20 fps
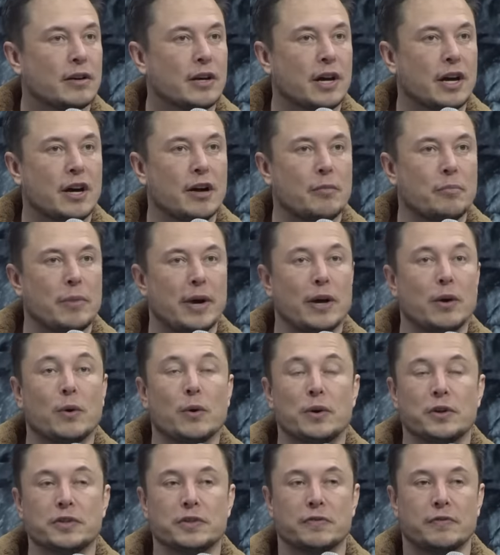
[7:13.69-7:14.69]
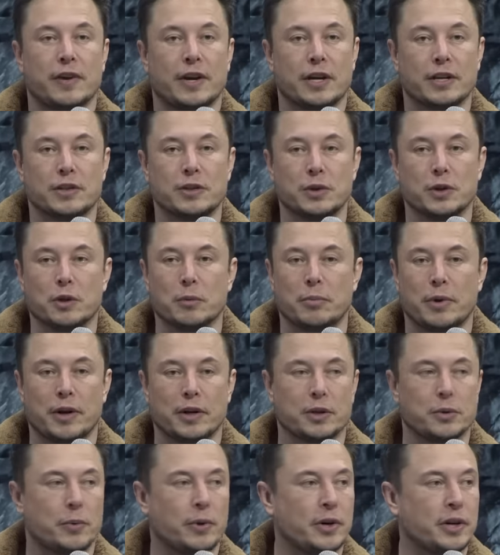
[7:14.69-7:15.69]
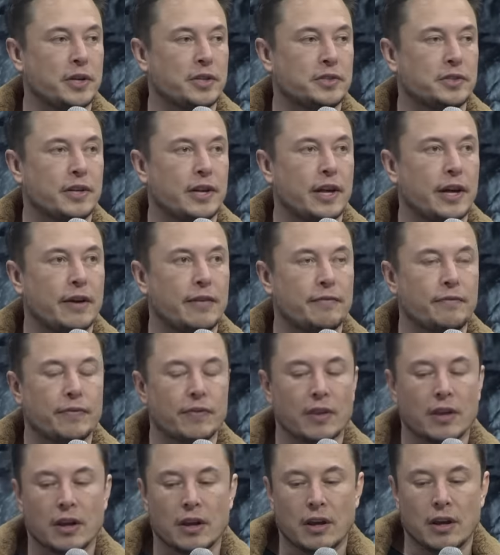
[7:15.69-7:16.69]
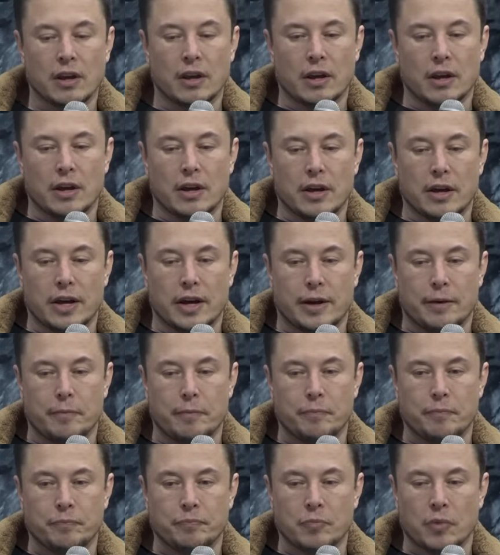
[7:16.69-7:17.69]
um, by orders of magnitude compared to where it is today. Um,